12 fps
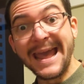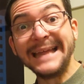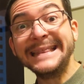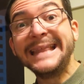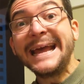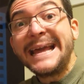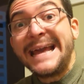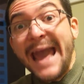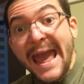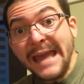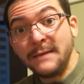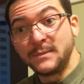And the
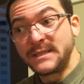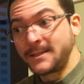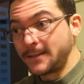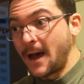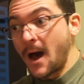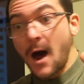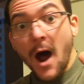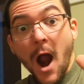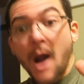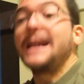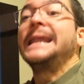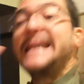games are